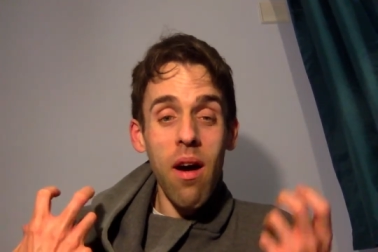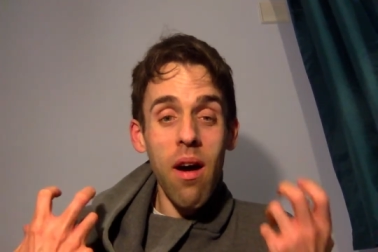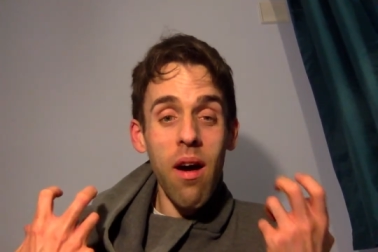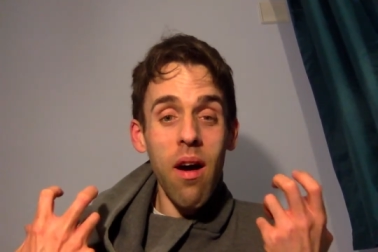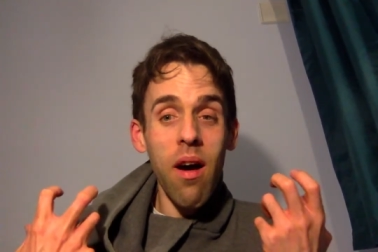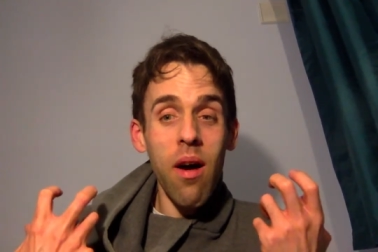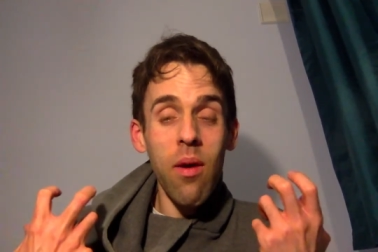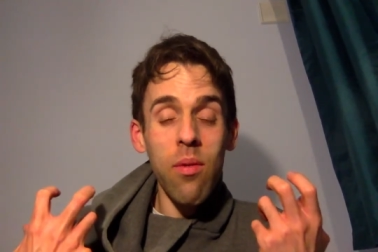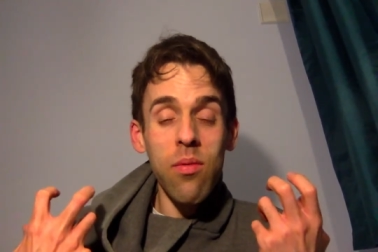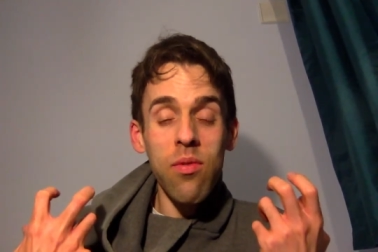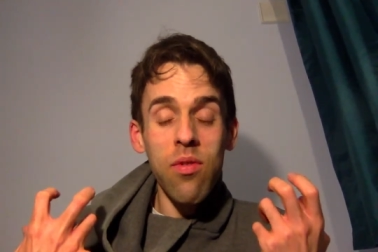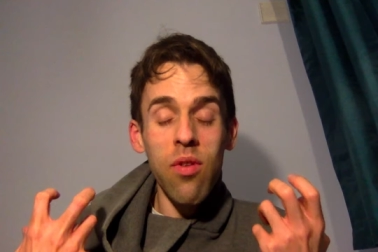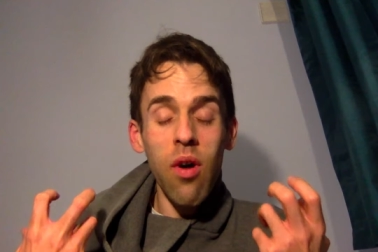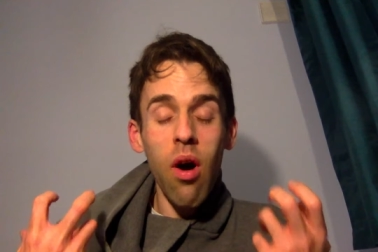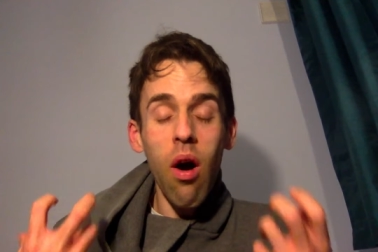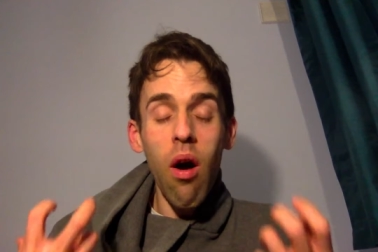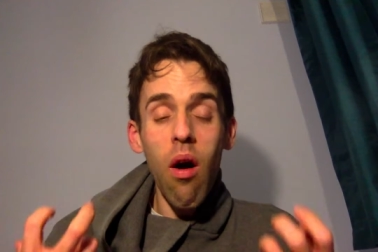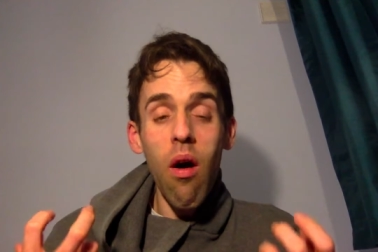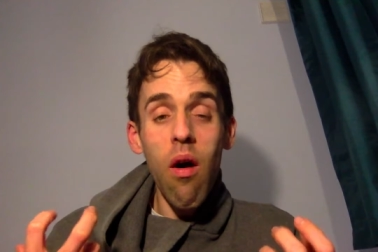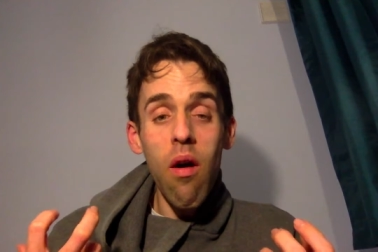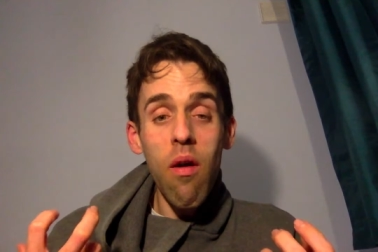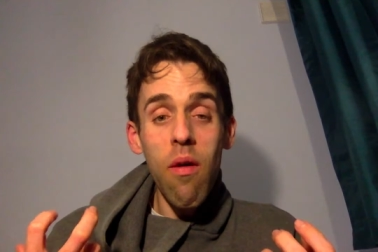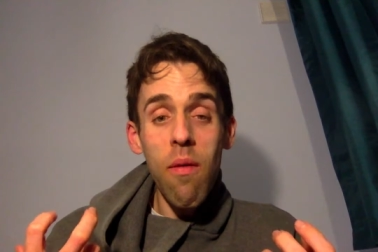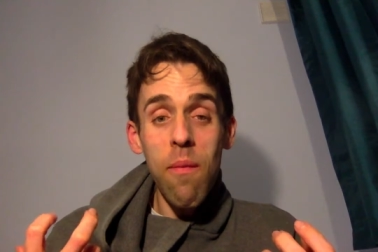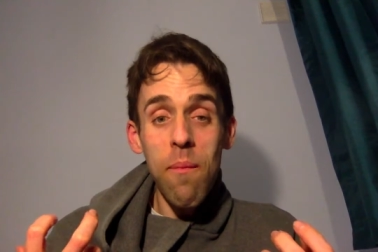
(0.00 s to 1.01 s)
I was
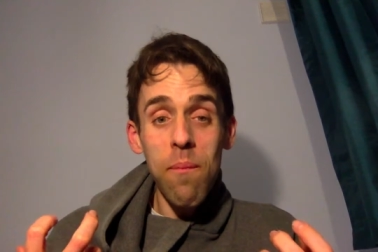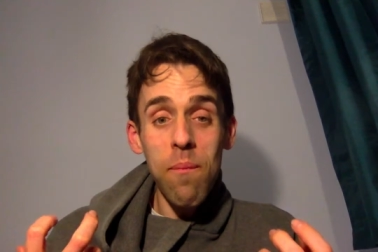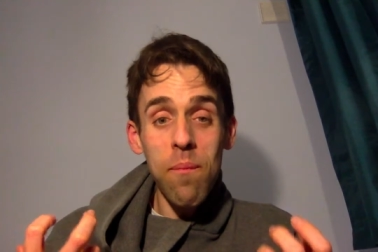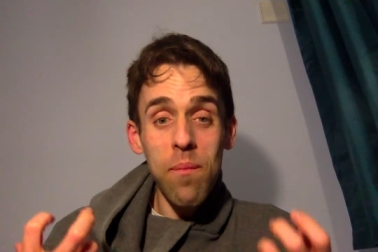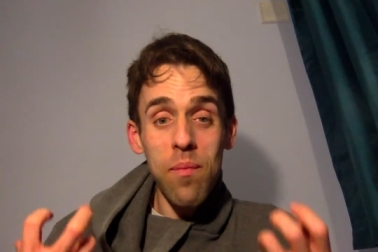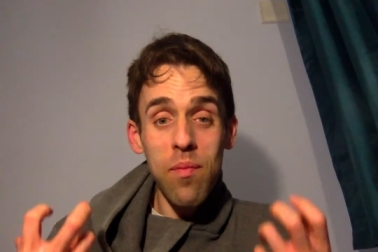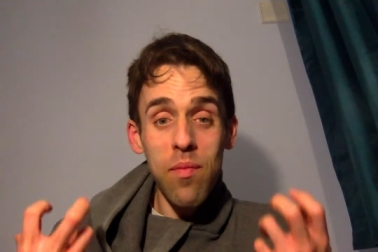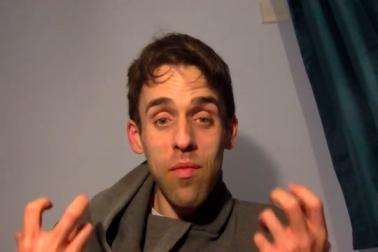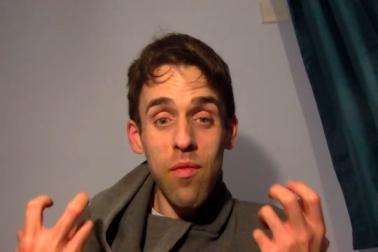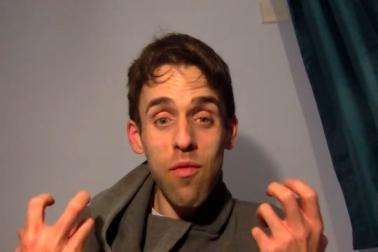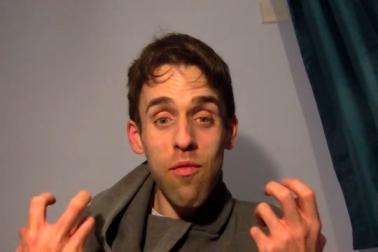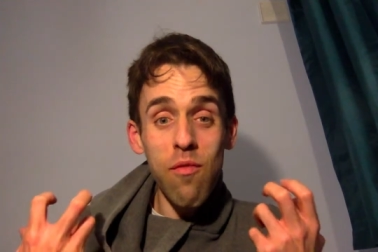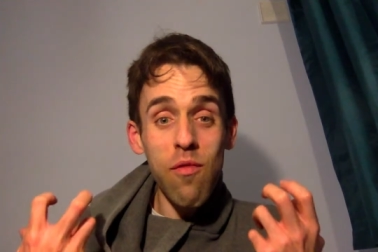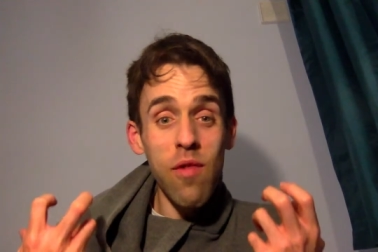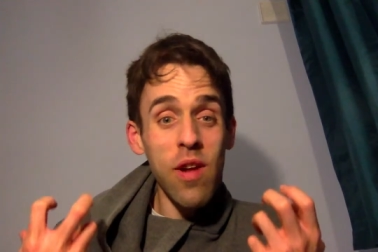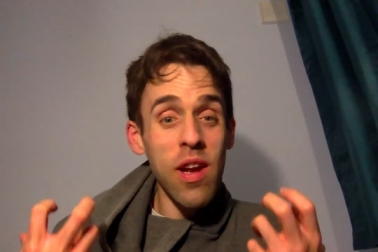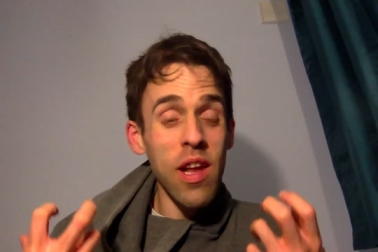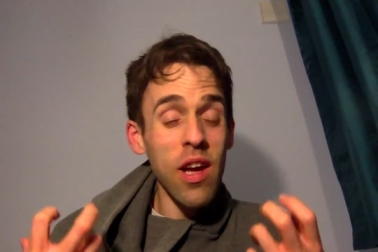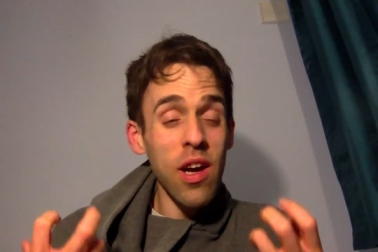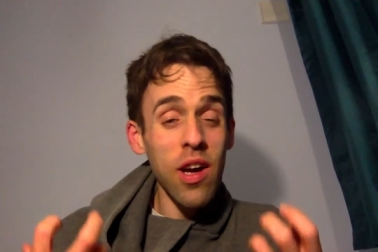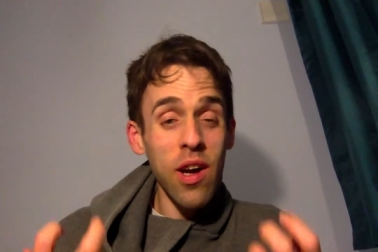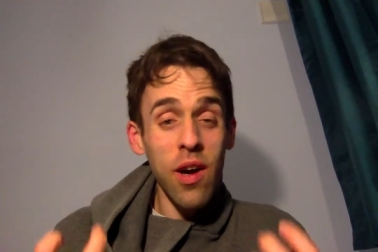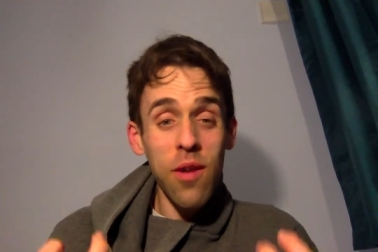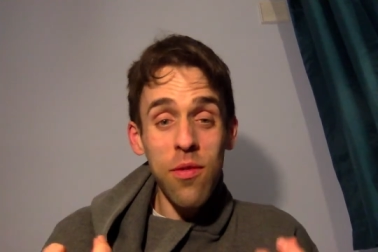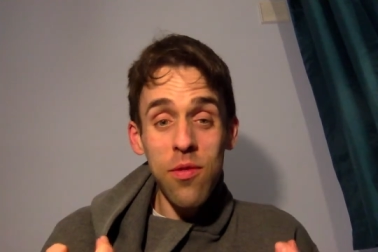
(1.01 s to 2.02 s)
hot, really
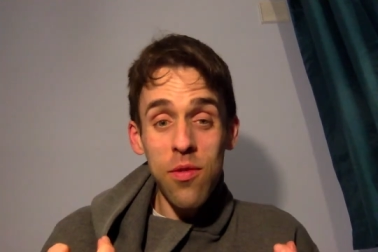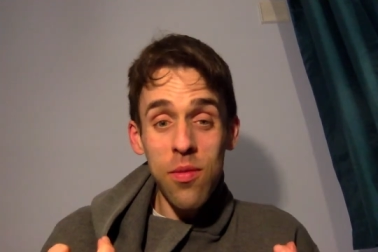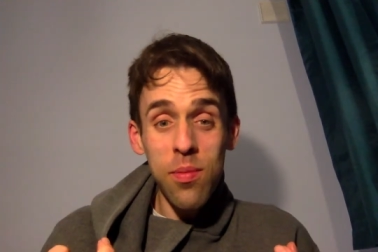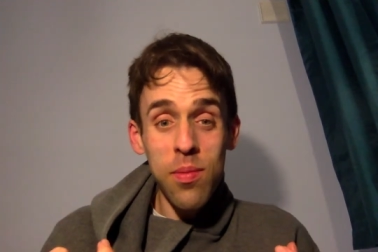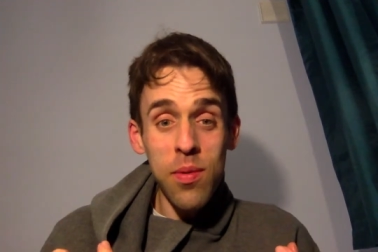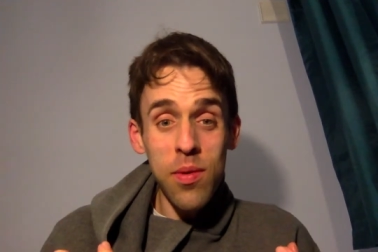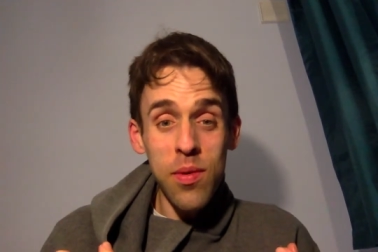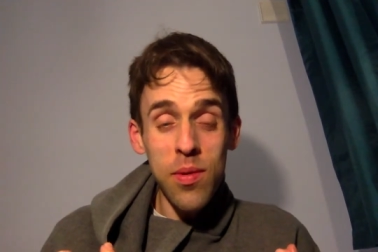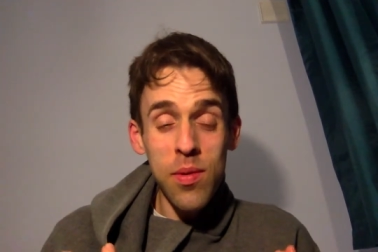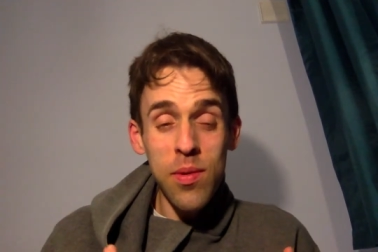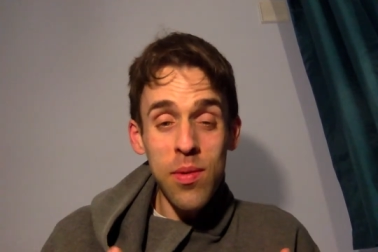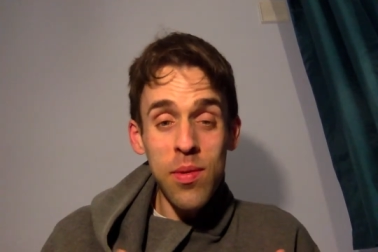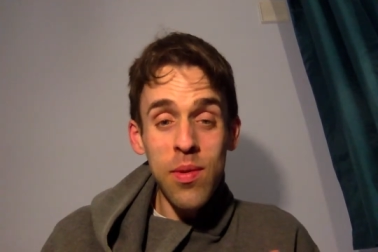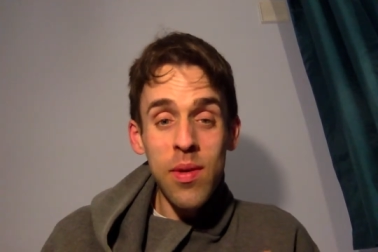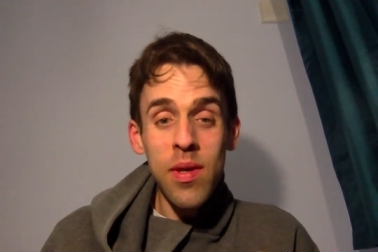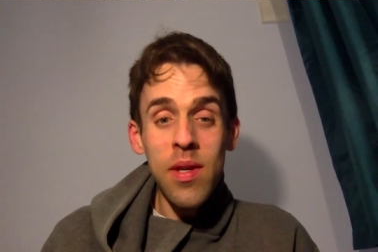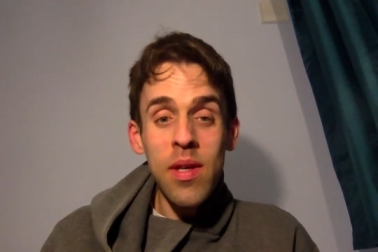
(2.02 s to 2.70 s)
comfortable,